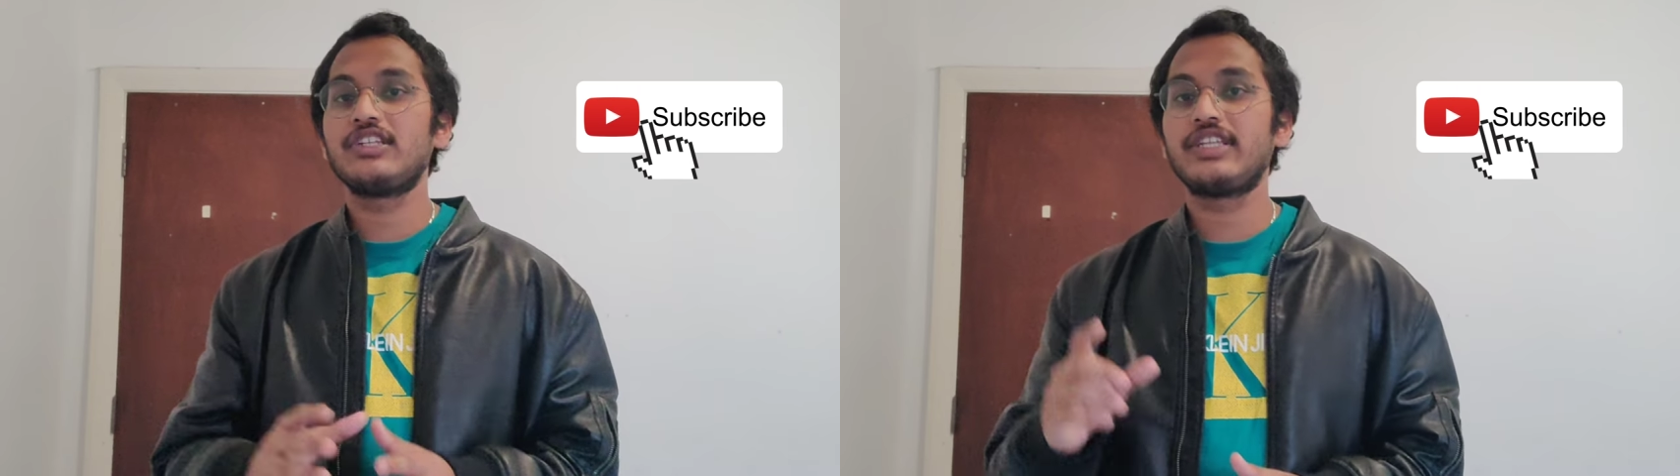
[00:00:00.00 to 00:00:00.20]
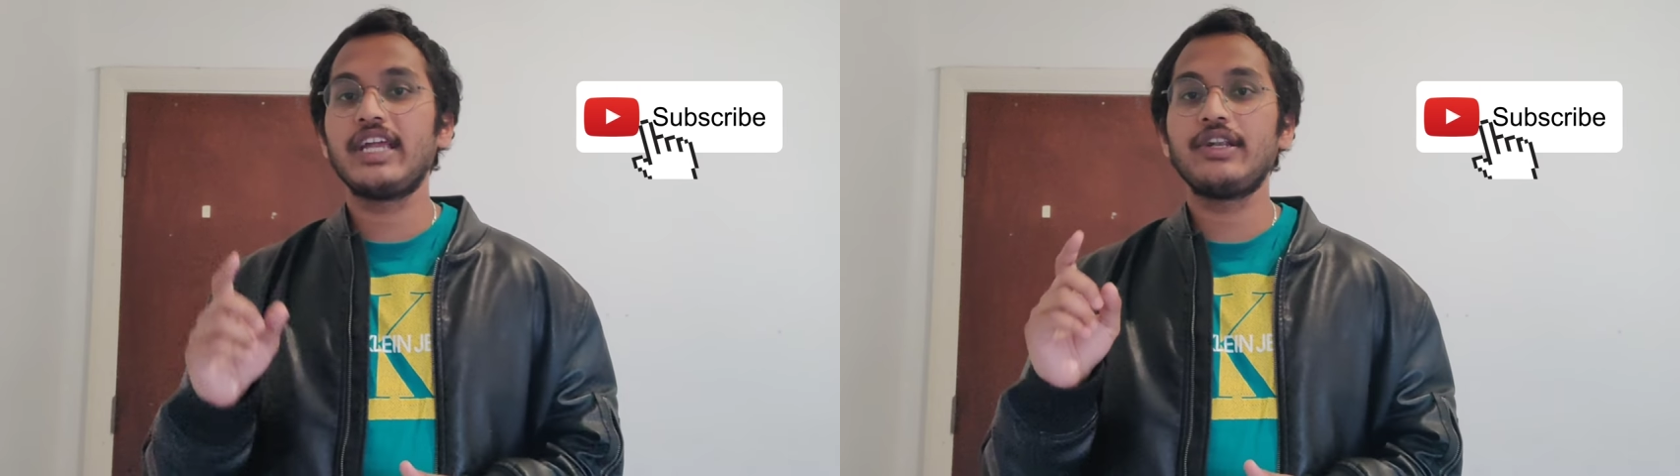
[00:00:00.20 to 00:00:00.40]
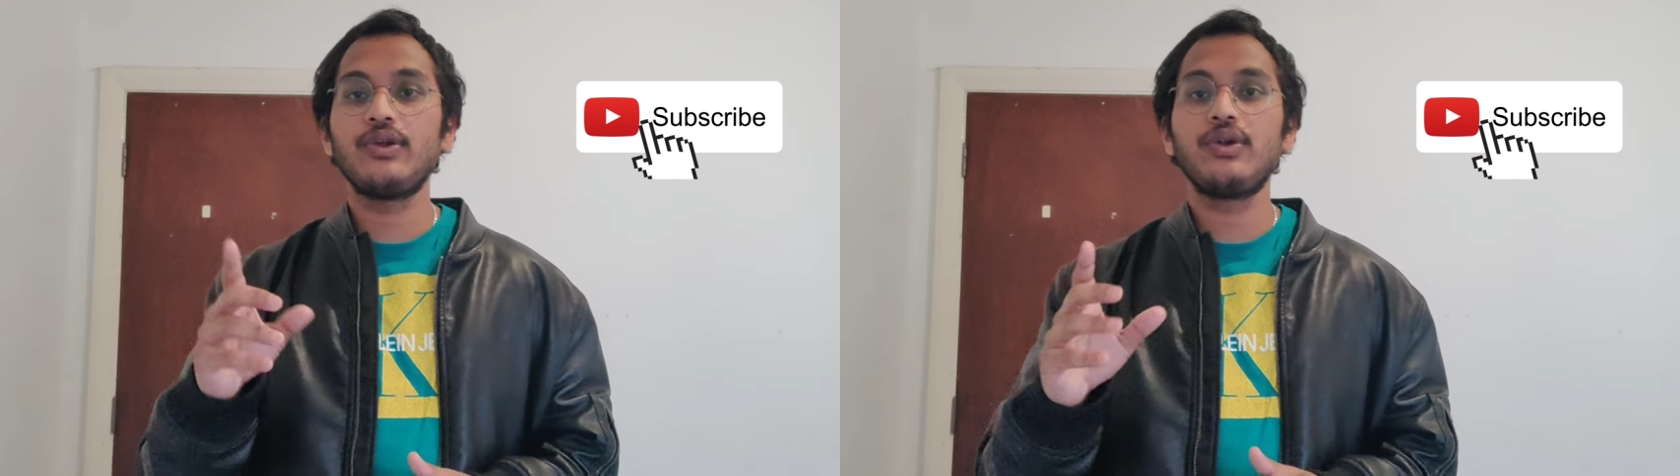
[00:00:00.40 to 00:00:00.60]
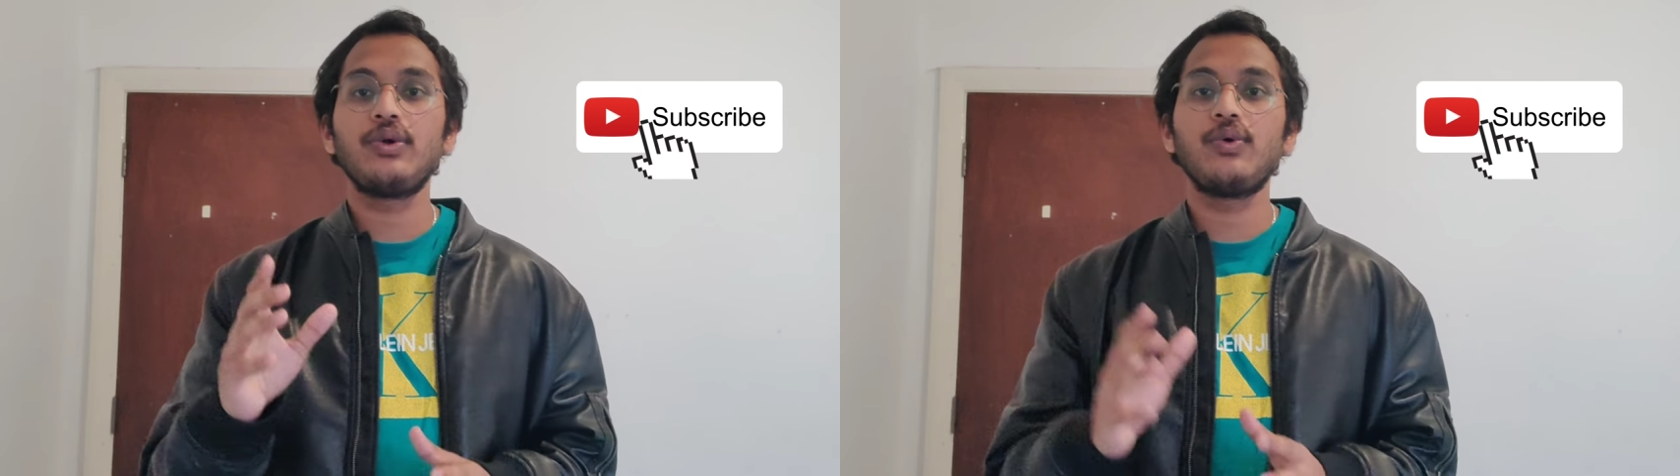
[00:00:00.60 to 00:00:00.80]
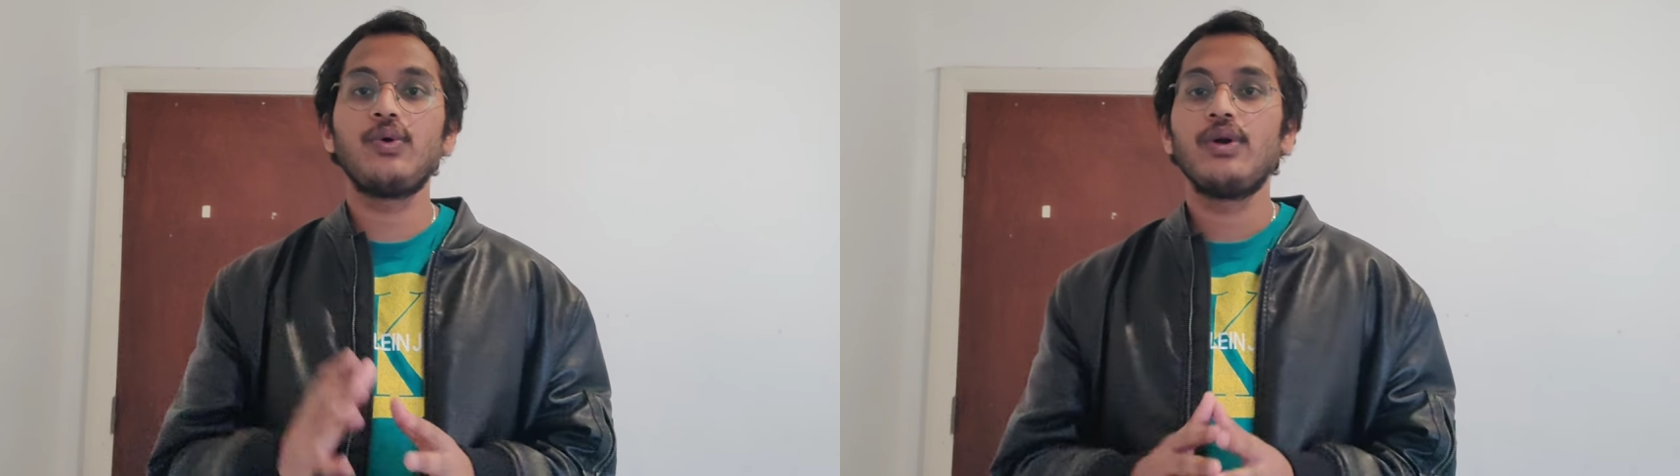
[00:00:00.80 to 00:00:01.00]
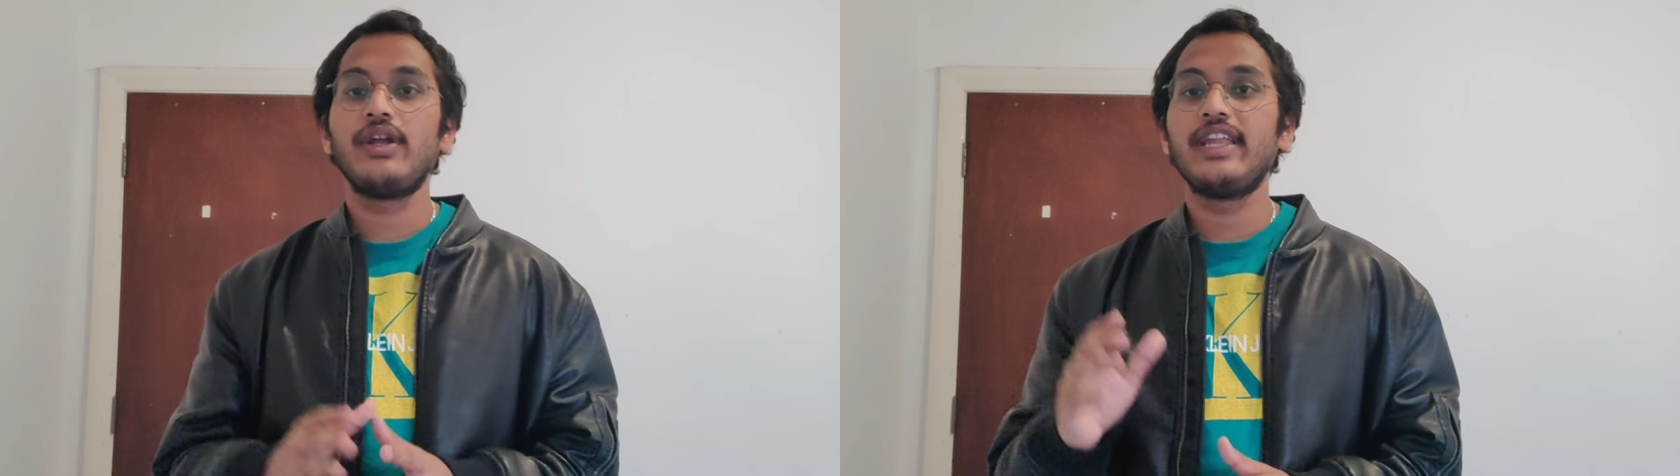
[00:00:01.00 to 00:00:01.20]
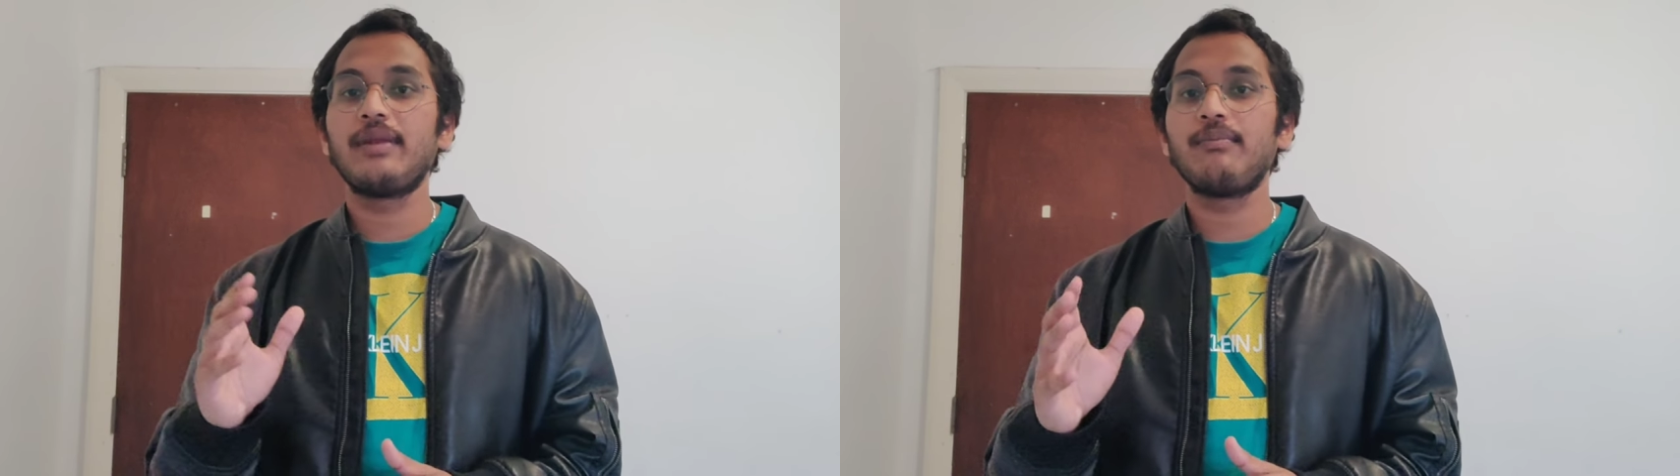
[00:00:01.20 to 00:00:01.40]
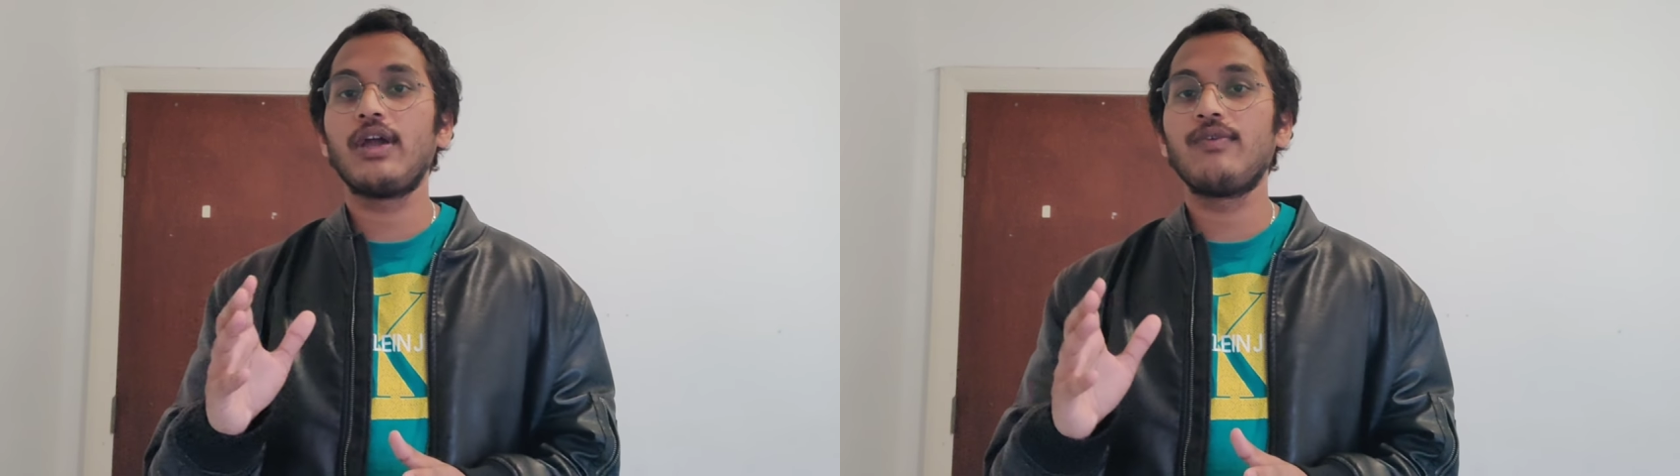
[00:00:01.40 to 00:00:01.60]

And stay tuned to Indian